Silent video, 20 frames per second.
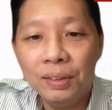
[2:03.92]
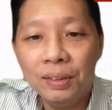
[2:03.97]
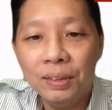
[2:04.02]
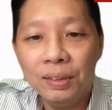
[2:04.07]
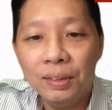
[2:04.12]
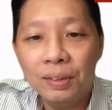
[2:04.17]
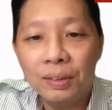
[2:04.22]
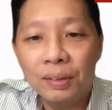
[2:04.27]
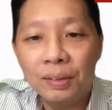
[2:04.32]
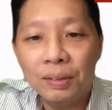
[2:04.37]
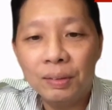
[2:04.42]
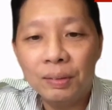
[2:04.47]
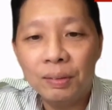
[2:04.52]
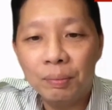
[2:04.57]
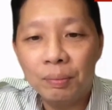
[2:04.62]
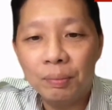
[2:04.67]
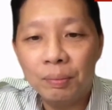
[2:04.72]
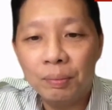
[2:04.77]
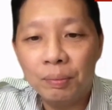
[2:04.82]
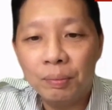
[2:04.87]

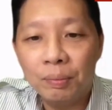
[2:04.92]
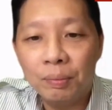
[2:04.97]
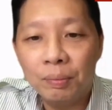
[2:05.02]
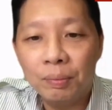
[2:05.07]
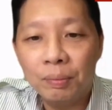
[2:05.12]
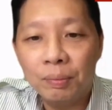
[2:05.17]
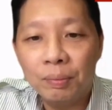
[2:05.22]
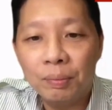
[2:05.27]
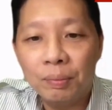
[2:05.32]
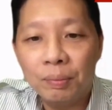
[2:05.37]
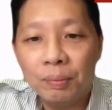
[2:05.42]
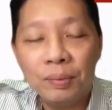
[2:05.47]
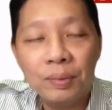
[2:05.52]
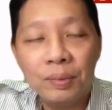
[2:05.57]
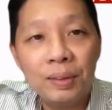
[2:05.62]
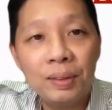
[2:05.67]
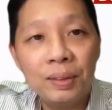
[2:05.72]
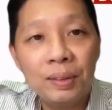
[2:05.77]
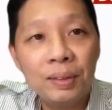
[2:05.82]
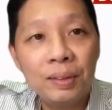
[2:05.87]

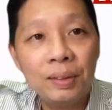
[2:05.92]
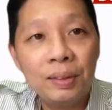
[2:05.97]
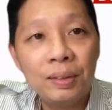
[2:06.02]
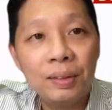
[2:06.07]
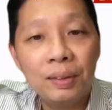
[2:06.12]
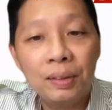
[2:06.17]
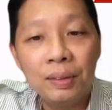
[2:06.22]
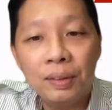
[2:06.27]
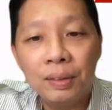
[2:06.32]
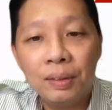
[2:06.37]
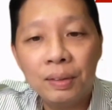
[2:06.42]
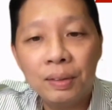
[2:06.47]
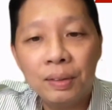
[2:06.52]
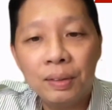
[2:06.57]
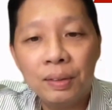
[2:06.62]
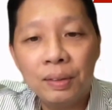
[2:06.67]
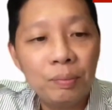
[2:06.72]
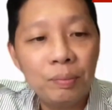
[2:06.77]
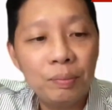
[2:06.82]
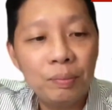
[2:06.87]

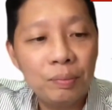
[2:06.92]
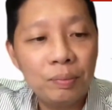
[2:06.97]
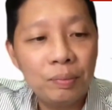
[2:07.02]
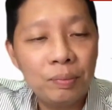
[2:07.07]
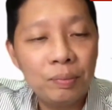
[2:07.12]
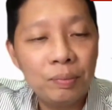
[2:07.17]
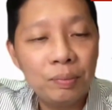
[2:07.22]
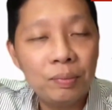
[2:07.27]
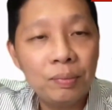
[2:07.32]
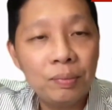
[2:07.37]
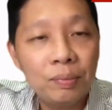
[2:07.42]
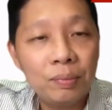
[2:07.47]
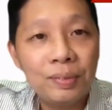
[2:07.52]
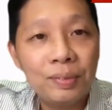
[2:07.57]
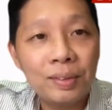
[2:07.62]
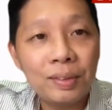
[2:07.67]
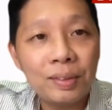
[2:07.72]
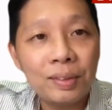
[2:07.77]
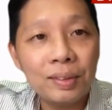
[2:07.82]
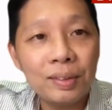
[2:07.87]

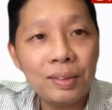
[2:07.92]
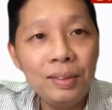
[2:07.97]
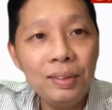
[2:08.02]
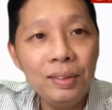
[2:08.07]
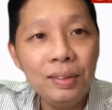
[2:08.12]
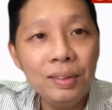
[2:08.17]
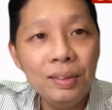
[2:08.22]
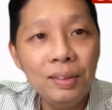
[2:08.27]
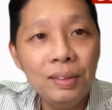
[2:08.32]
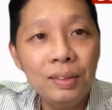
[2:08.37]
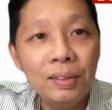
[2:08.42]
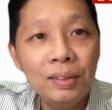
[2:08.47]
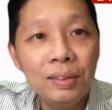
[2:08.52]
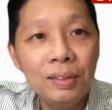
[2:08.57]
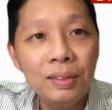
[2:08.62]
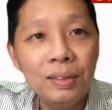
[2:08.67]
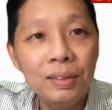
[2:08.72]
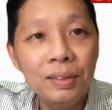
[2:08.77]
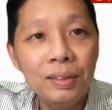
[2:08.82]
No words are spoken by the person on screen.